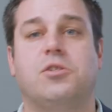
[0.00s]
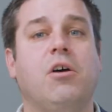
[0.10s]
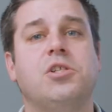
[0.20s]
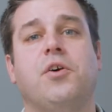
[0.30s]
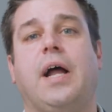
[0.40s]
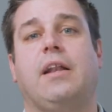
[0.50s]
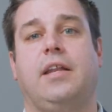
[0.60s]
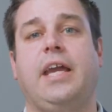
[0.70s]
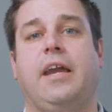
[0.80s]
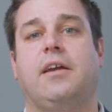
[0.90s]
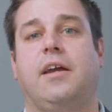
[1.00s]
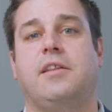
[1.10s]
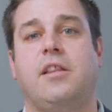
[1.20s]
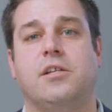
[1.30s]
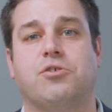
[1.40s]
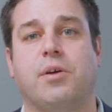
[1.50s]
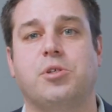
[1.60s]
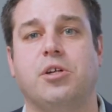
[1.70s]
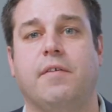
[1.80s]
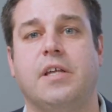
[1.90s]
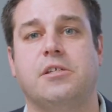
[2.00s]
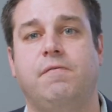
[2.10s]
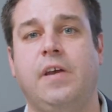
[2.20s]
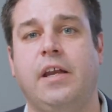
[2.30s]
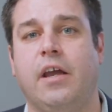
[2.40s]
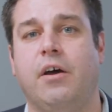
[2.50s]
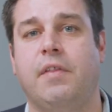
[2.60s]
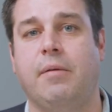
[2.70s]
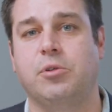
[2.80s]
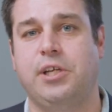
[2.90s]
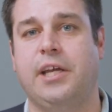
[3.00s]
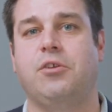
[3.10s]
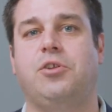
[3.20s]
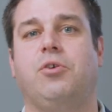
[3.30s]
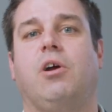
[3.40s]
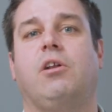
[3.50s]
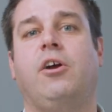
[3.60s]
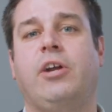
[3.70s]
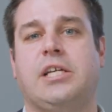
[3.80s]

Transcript: also a link in the description of this video that will take you to our Learning